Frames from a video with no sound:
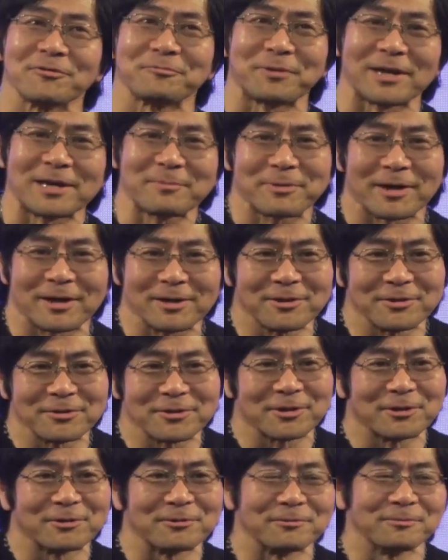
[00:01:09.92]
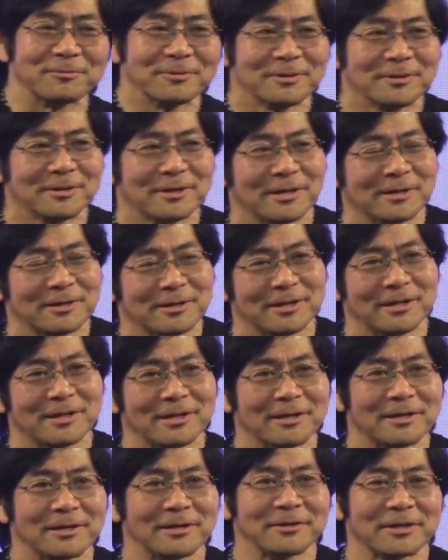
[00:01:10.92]
of PayPal, although
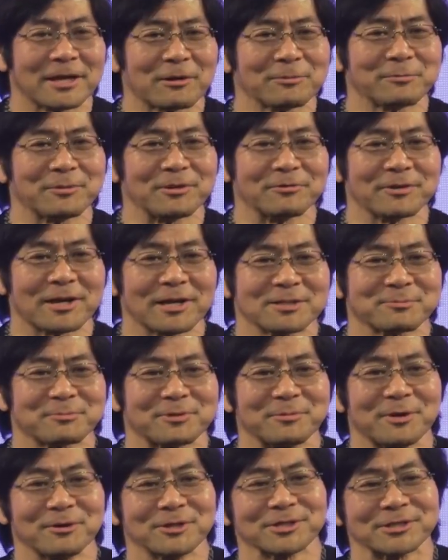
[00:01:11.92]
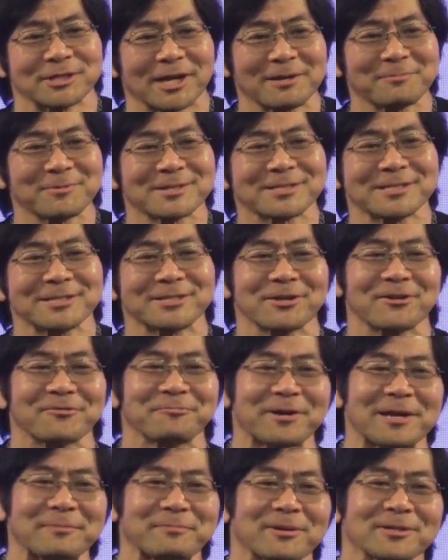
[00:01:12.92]
that would be a nice promotion. I am the CTO
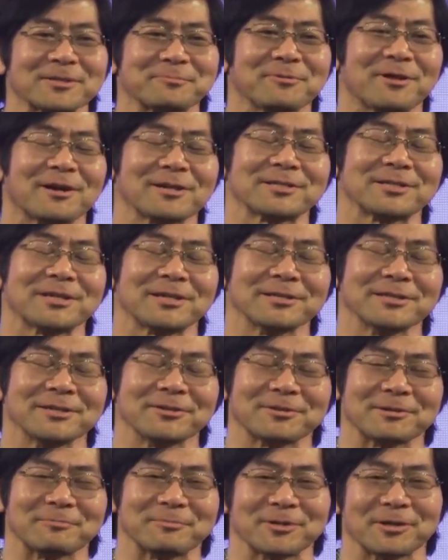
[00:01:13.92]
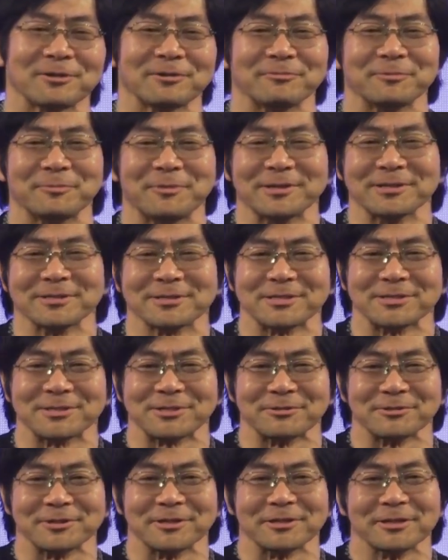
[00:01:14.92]
of PayPal's blockchain, crypto, and remittances
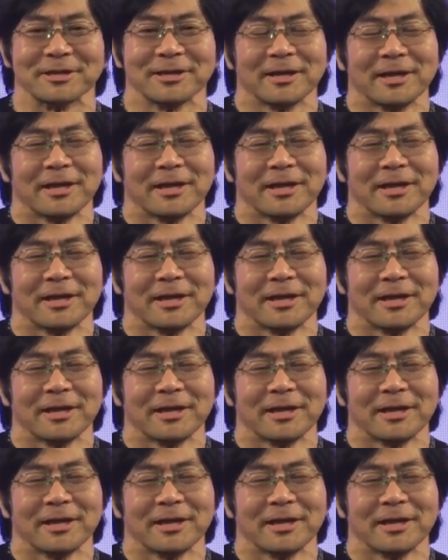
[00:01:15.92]
unit.